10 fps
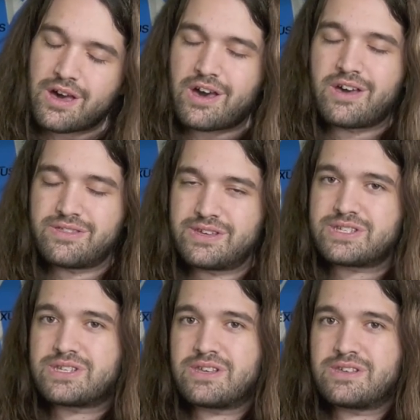uh,
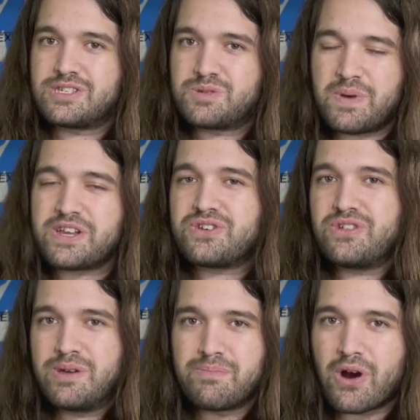this
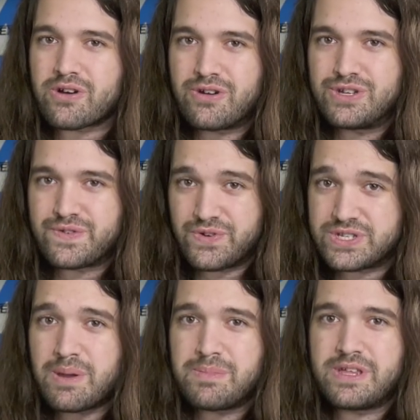special embargo is for
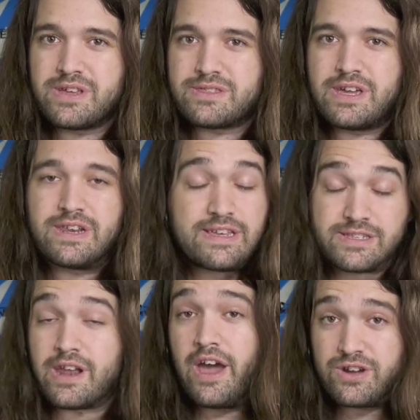some media thing
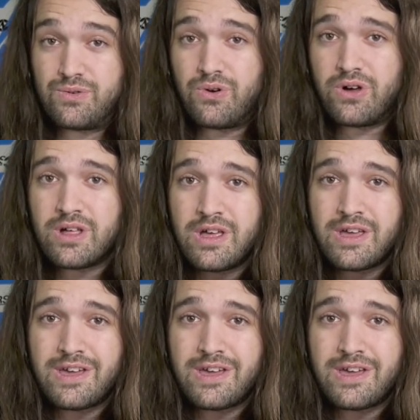is not cool.